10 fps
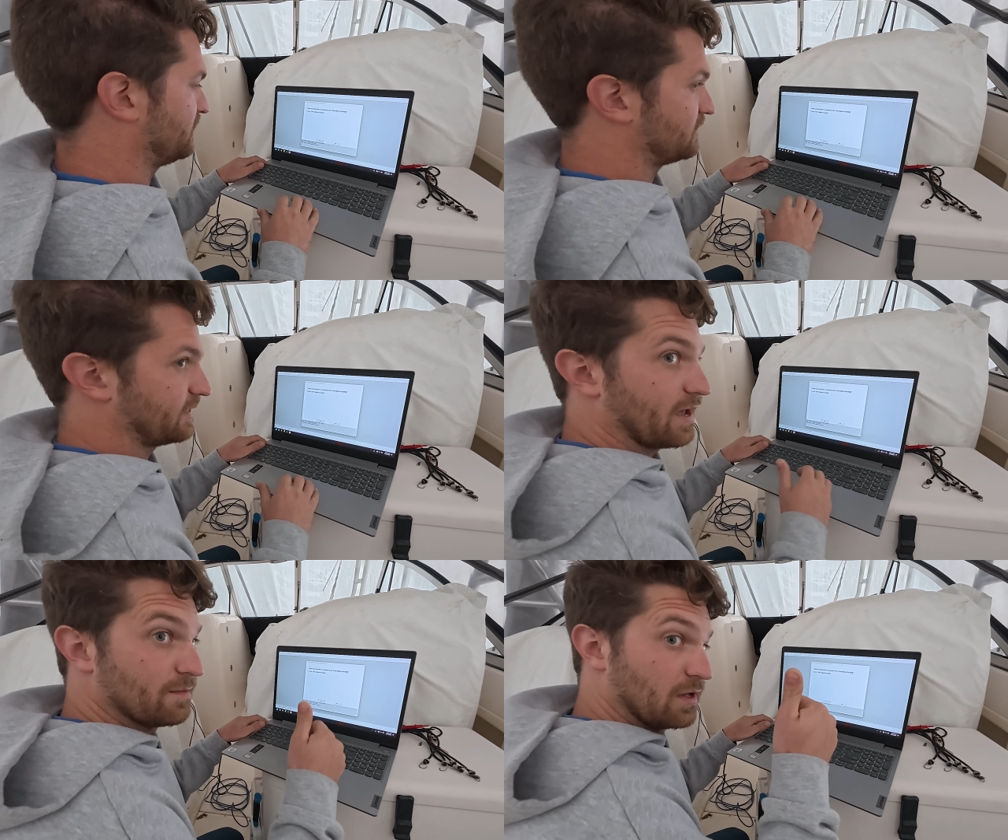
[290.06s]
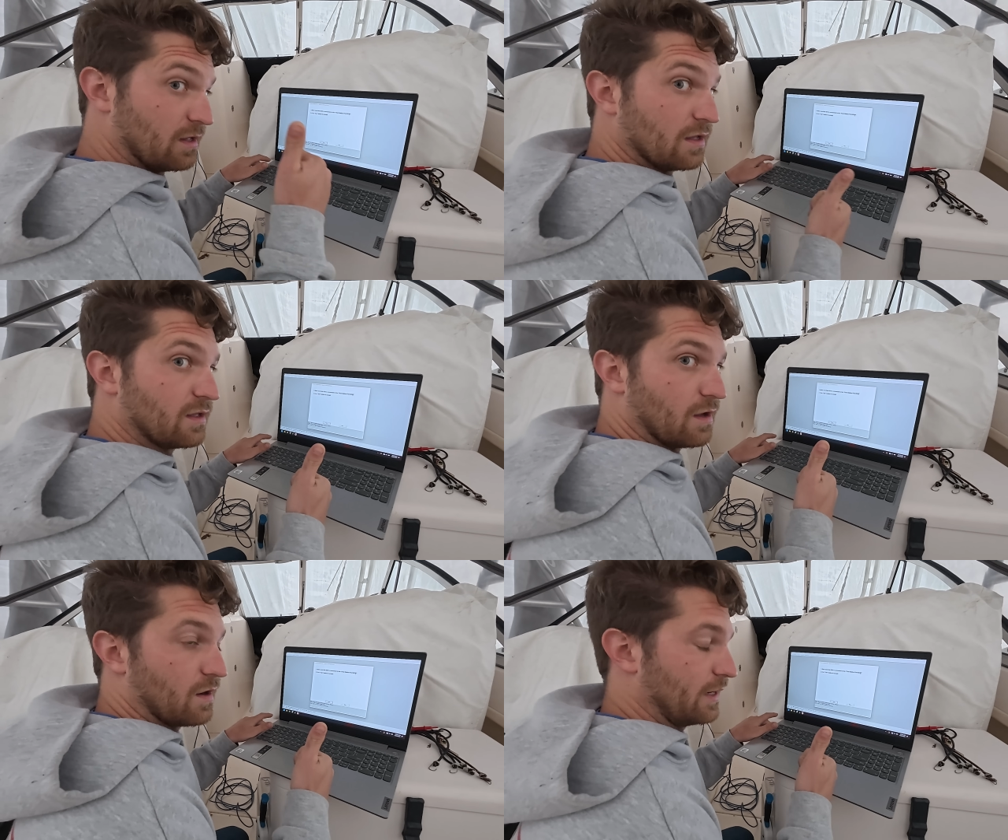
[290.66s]
BCM.
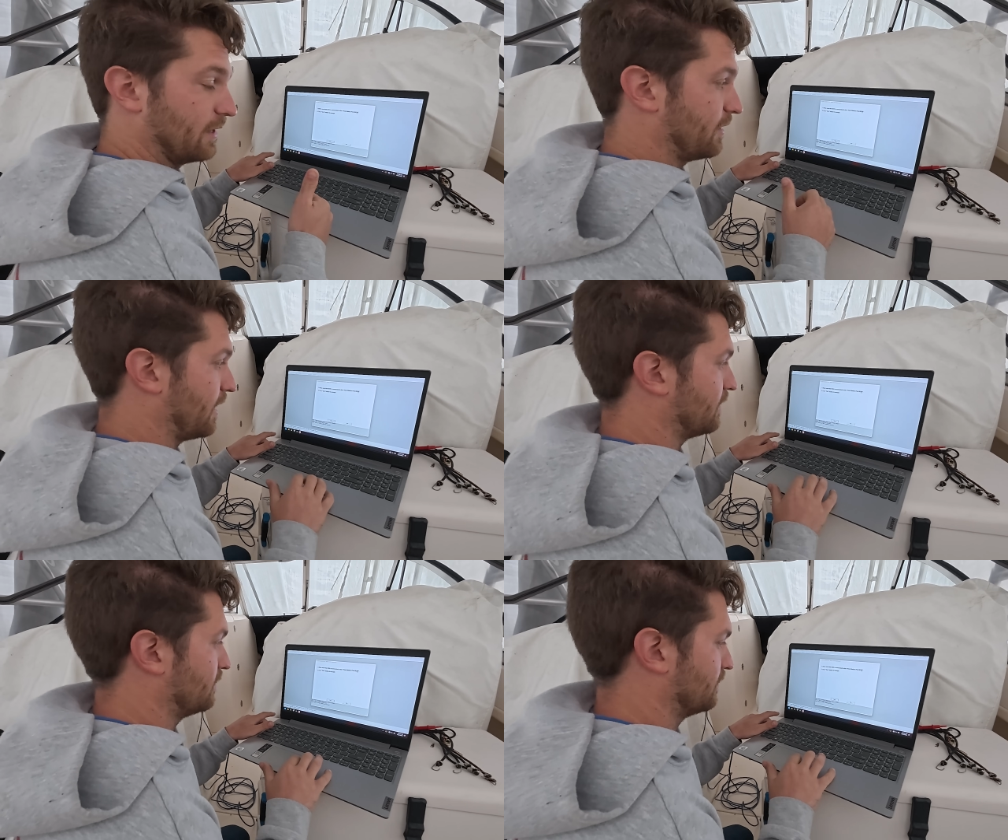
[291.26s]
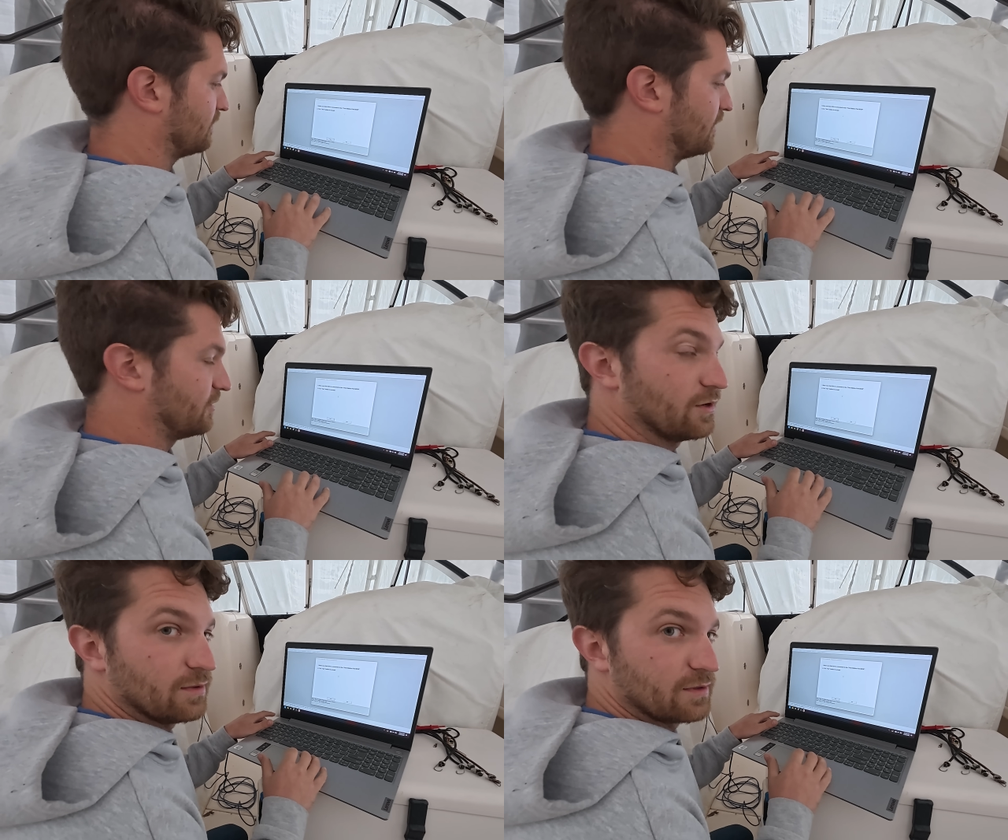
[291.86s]
Already did that. I
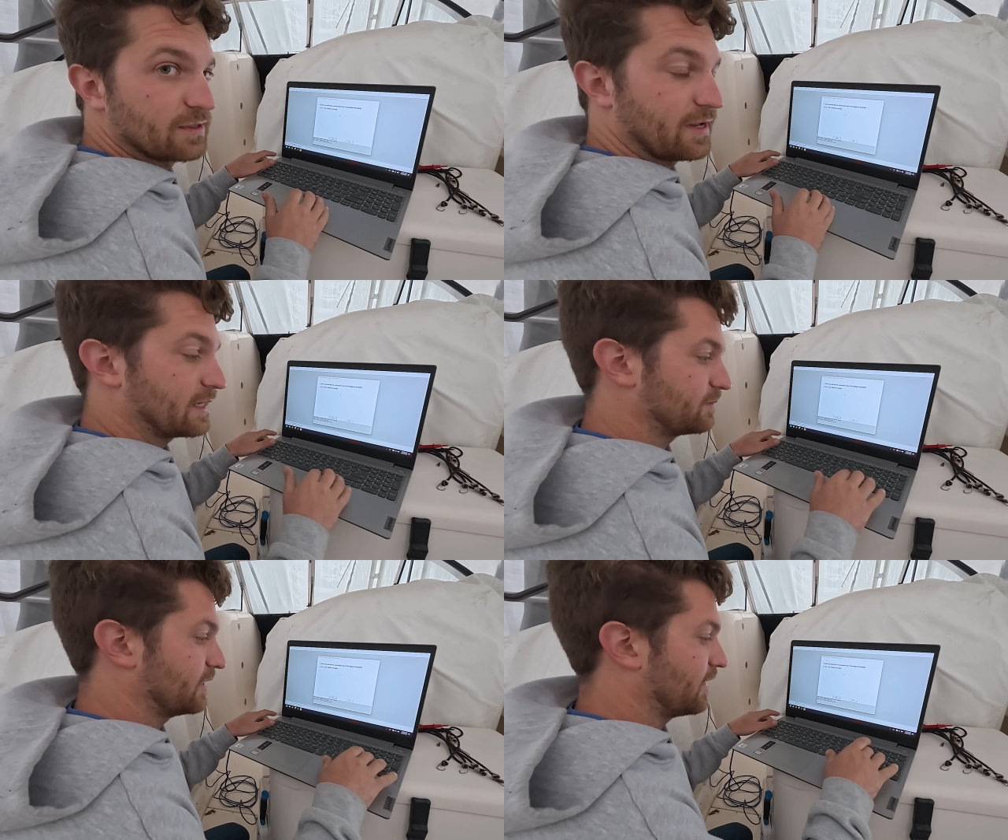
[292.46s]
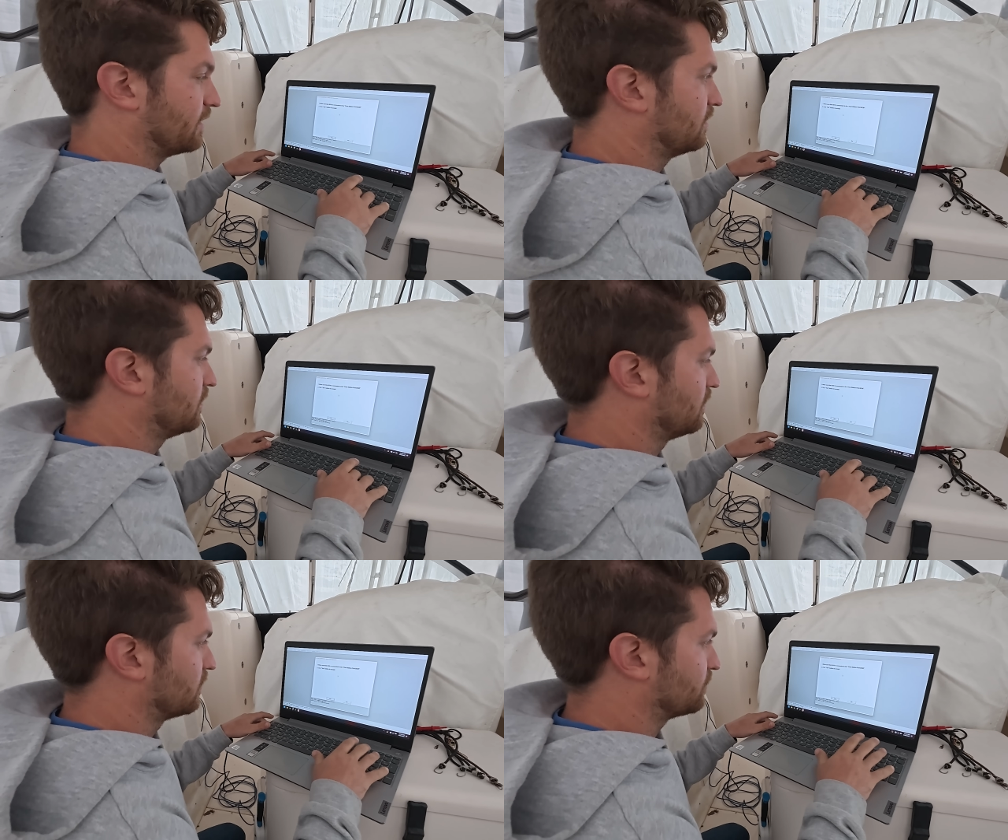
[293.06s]
knew it was going to ask me that.
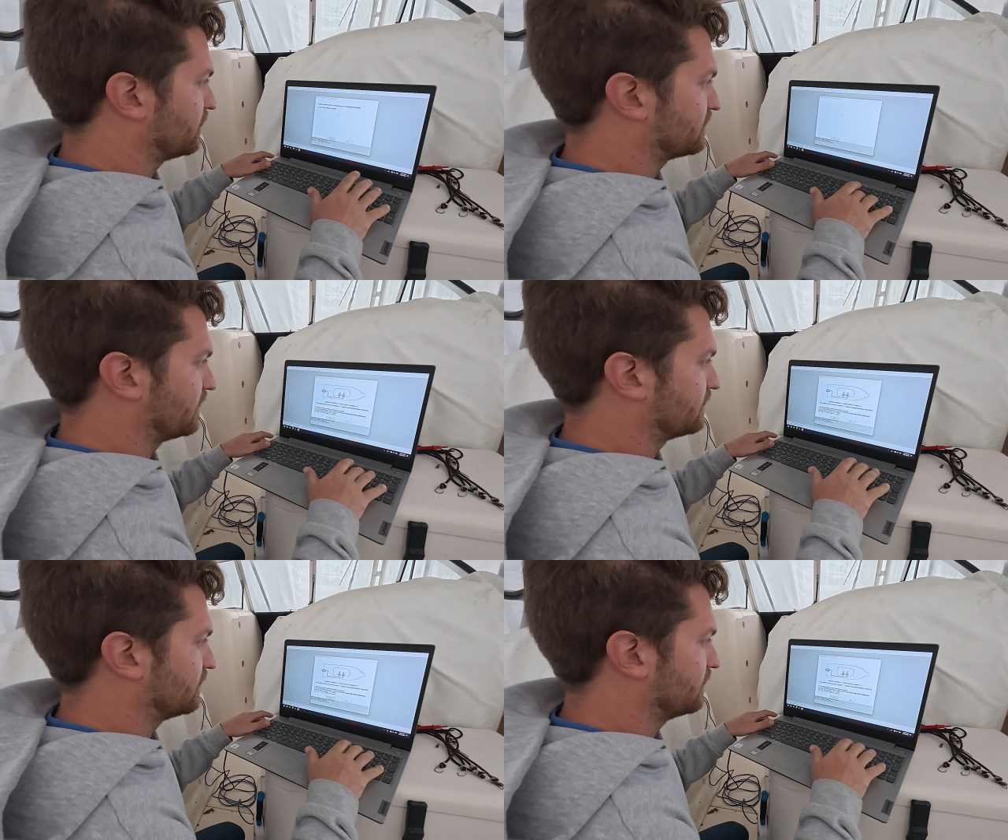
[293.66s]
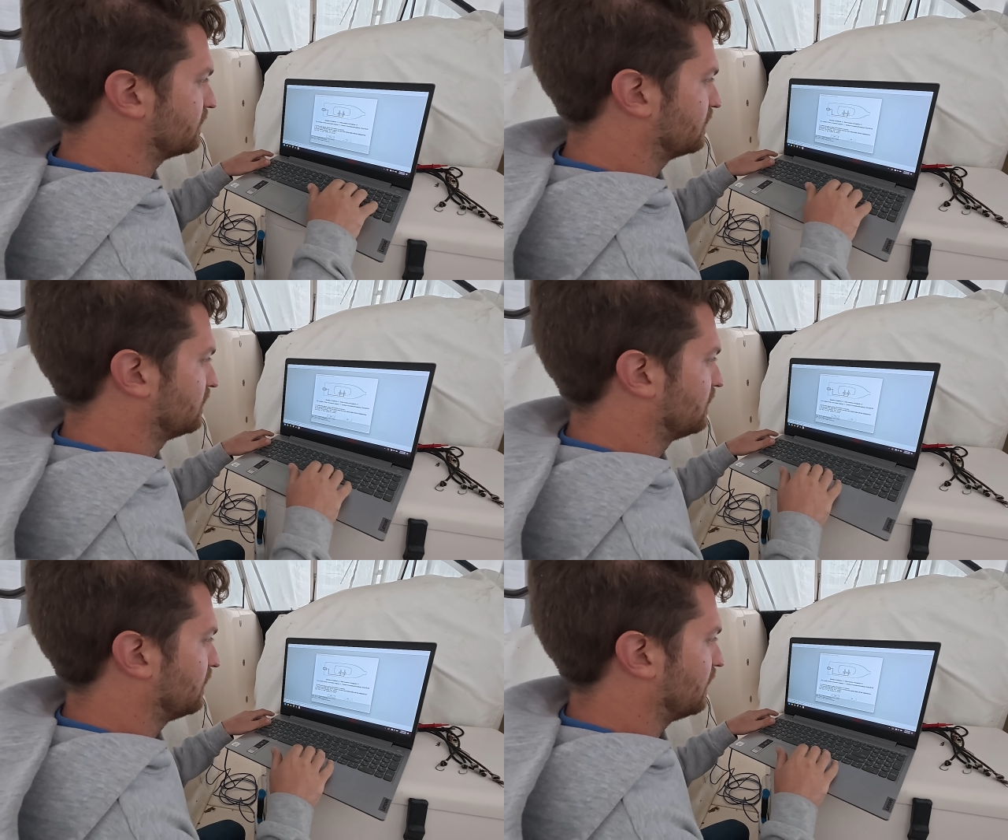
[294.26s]
So press enter.
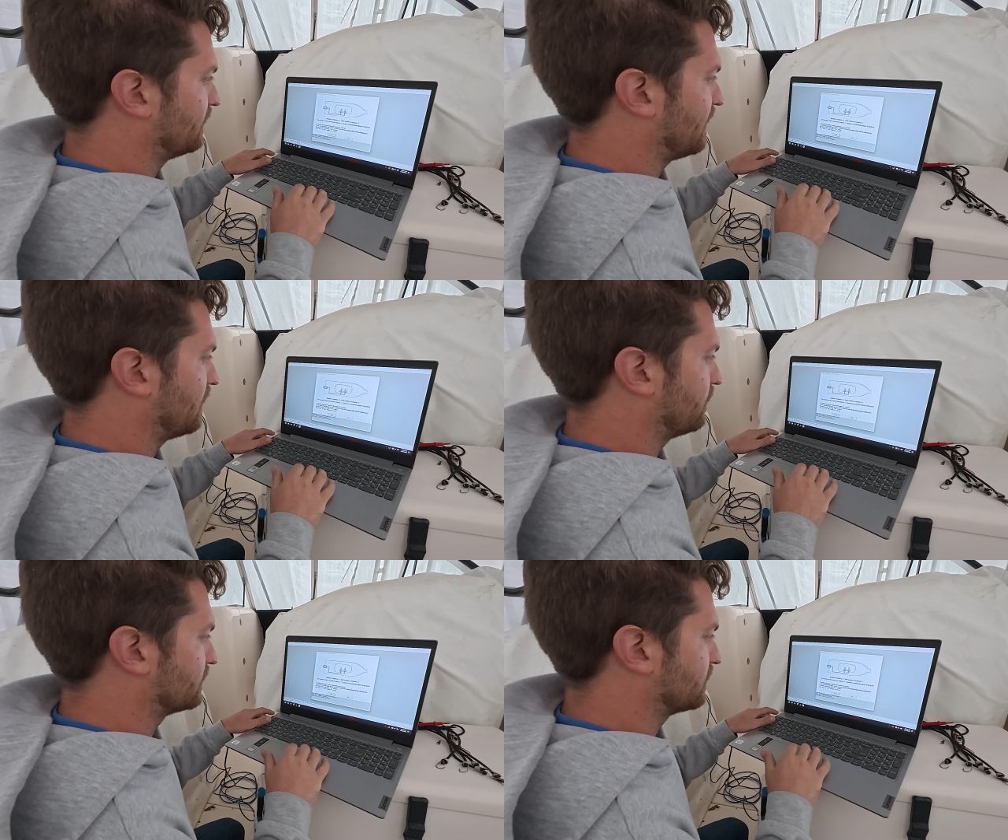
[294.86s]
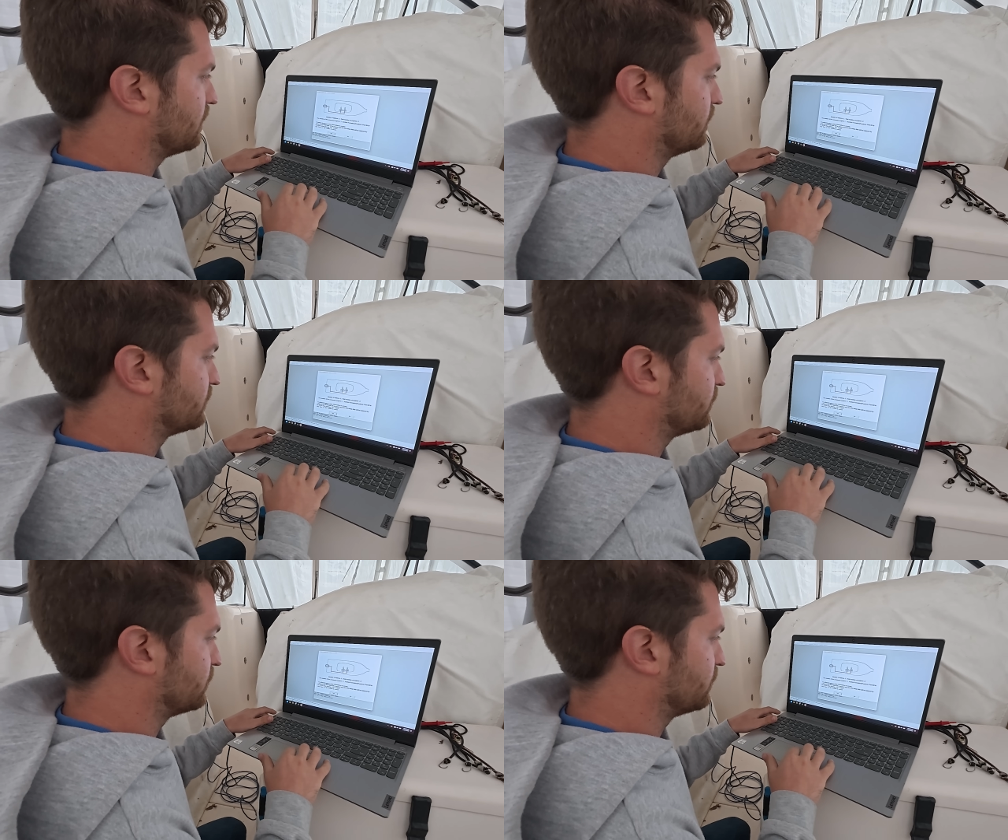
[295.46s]
And now it's going